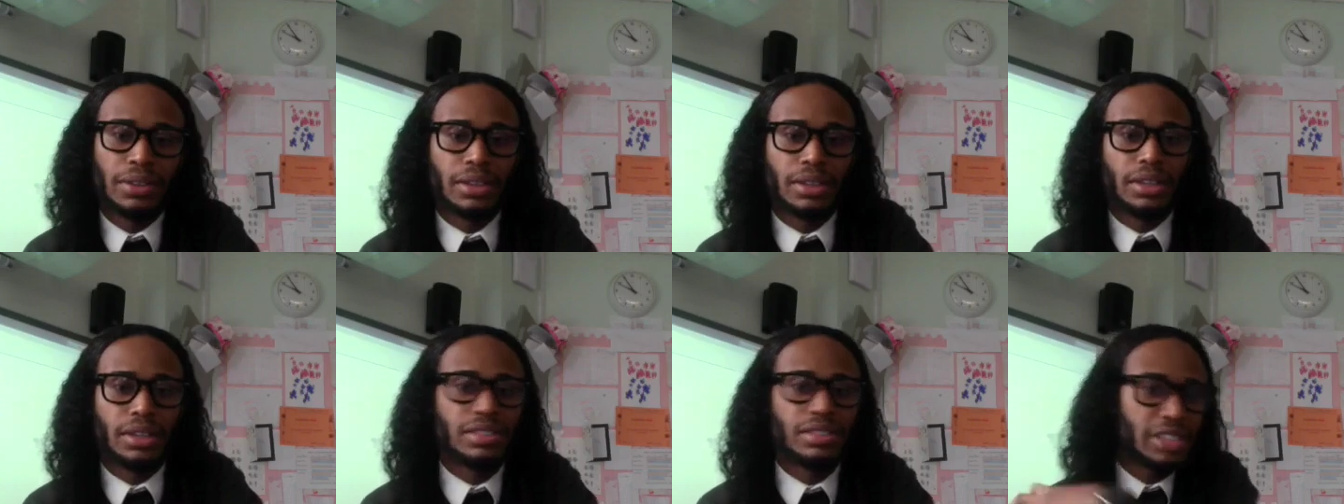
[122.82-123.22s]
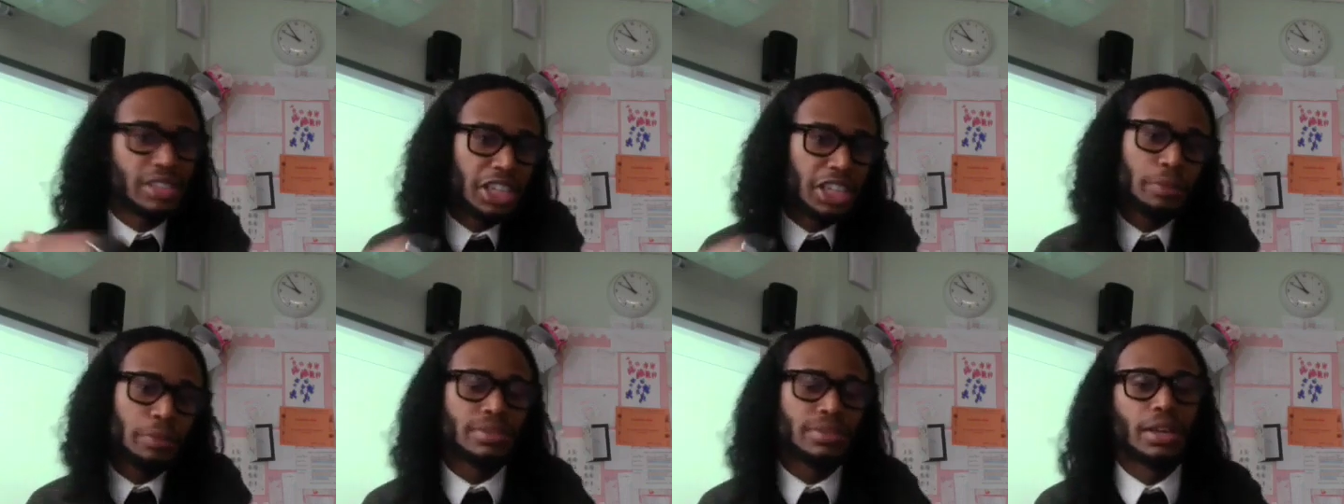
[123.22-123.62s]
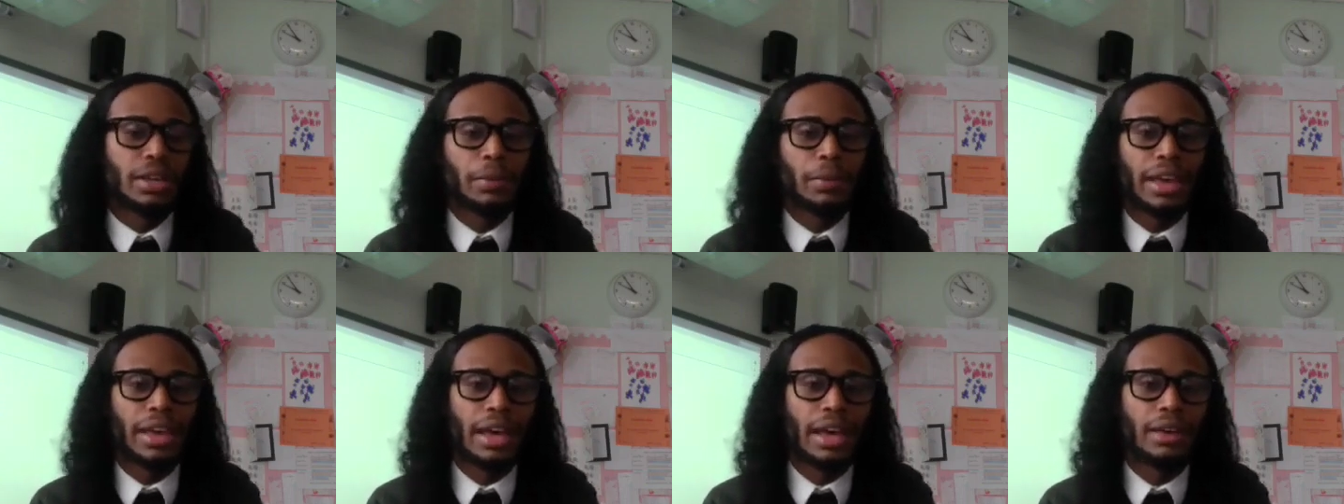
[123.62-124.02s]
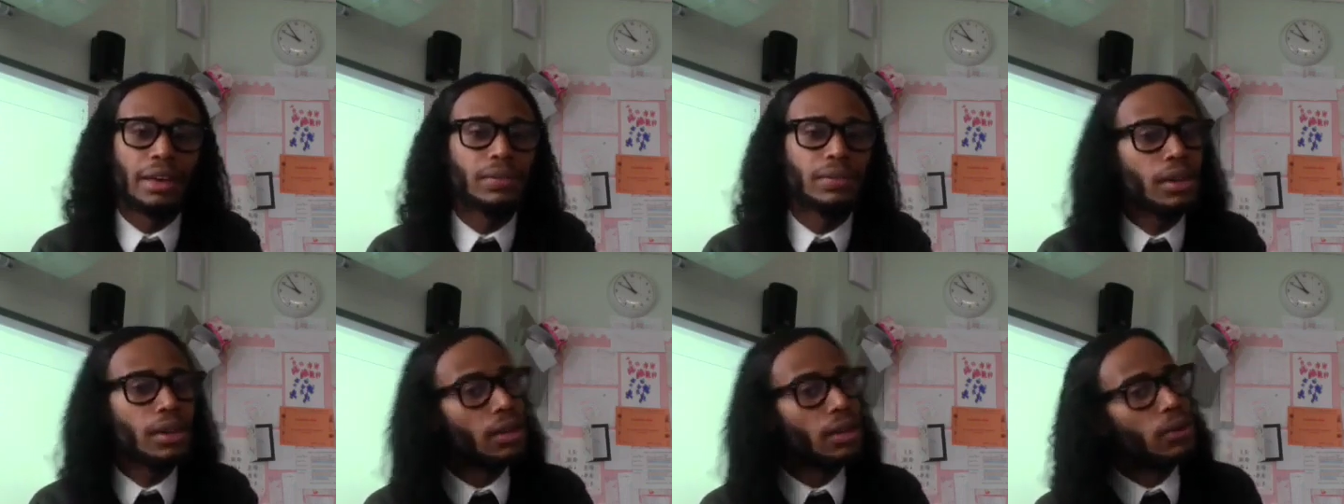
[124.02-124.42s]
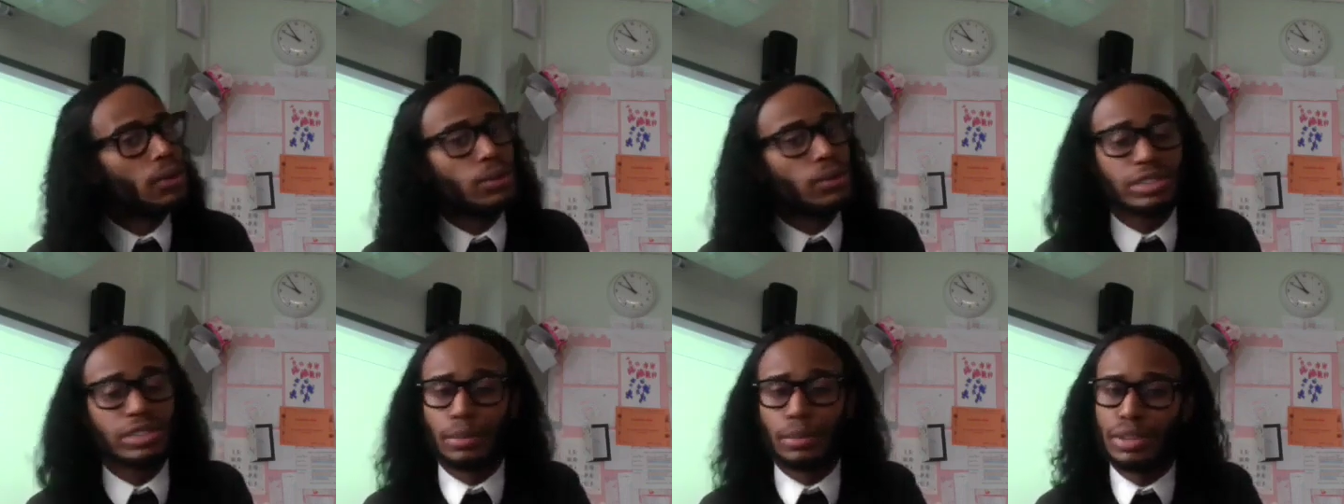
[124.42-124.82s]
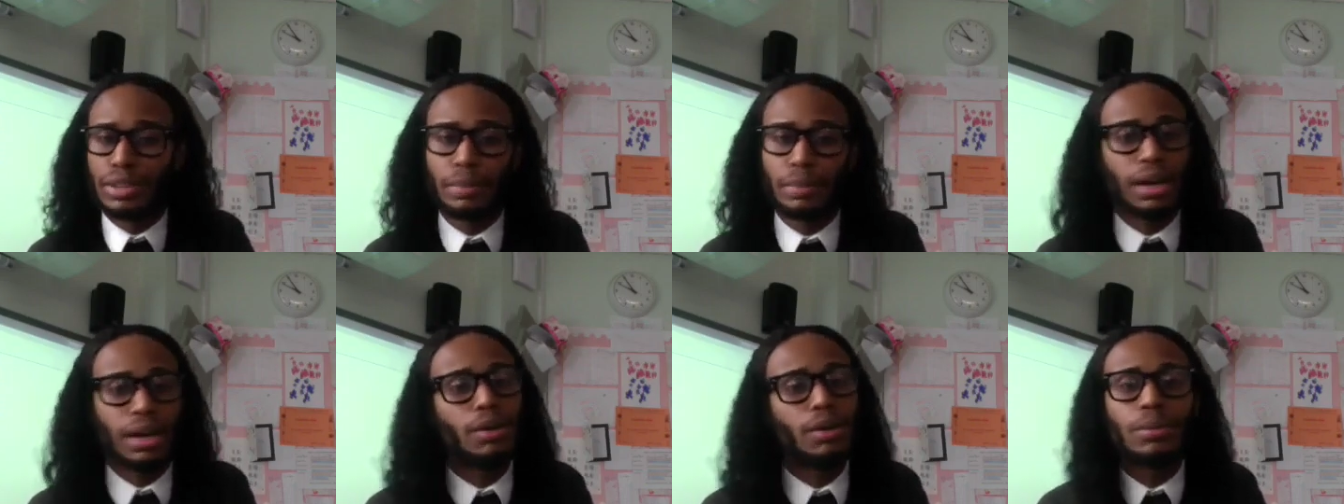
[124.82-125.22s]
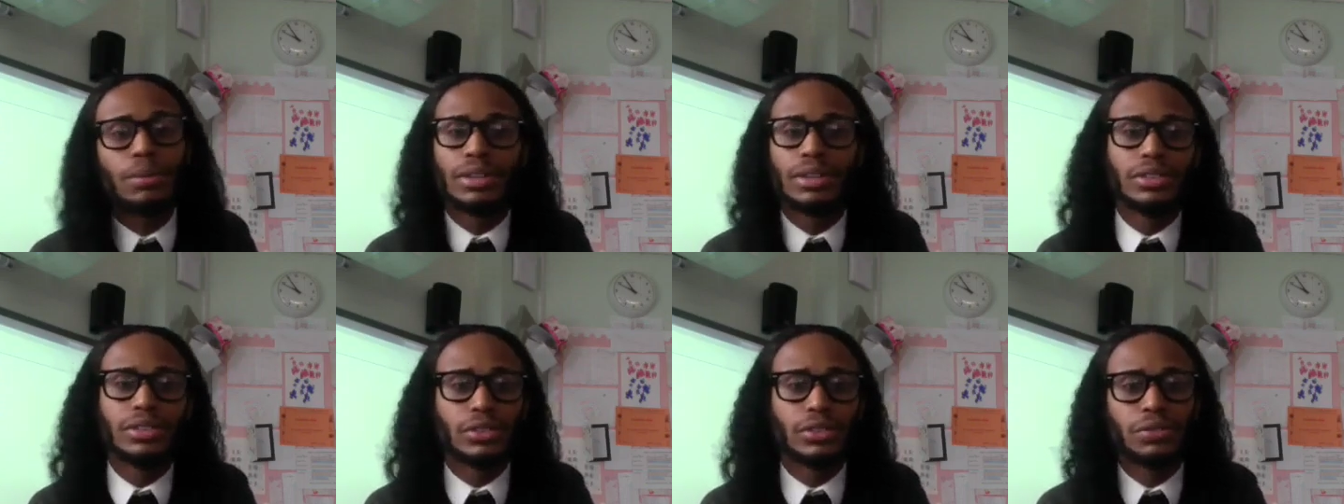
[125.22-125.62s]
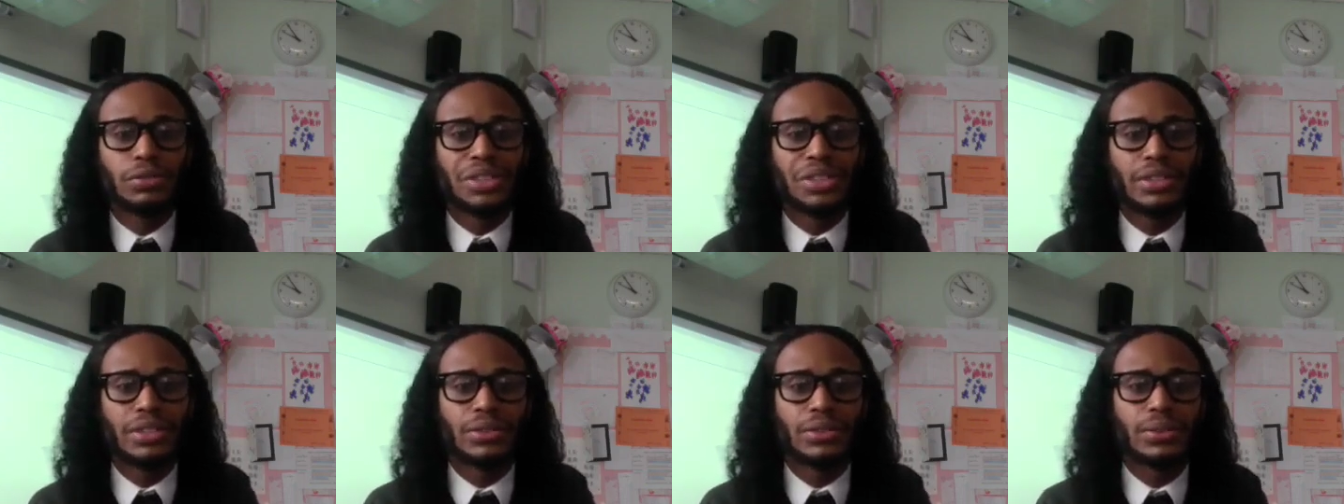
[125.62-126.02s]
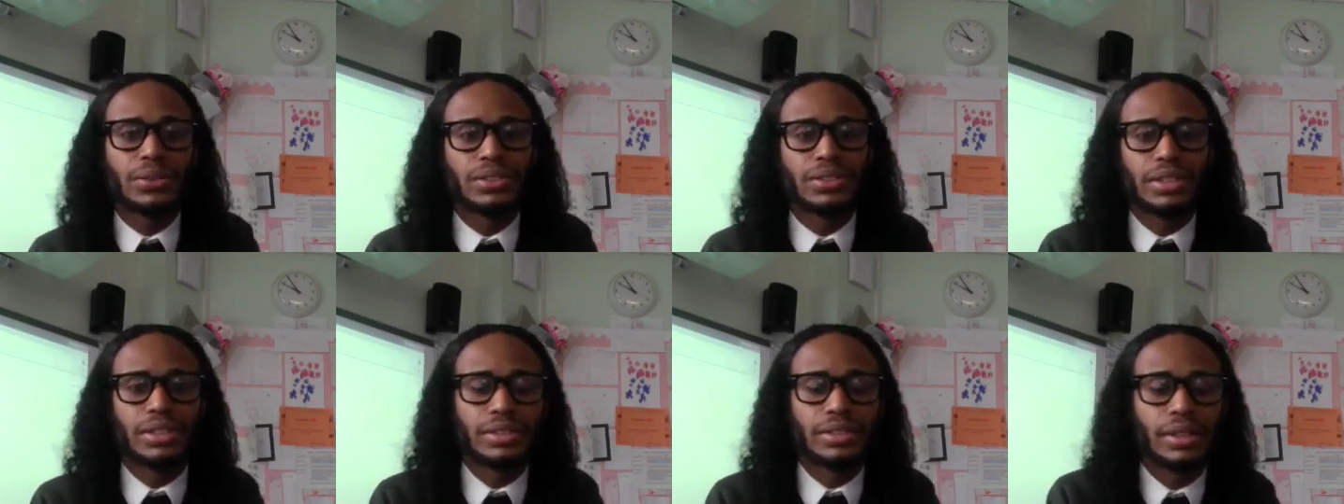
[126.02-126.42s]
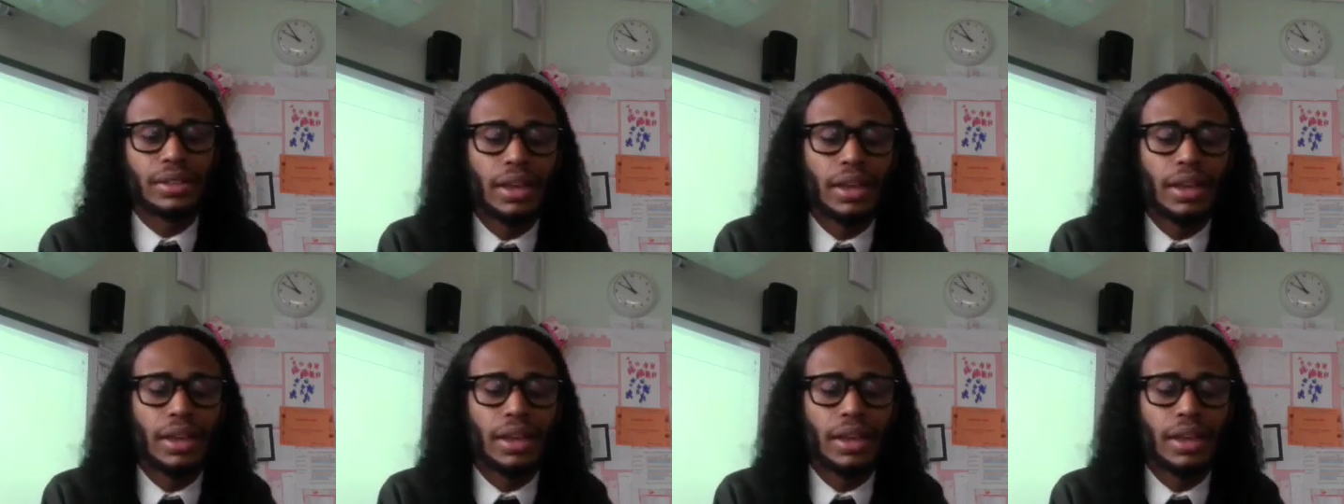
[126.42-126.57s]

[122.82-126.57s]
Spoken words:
the schemes that we have or some of the PowerPoints or resources.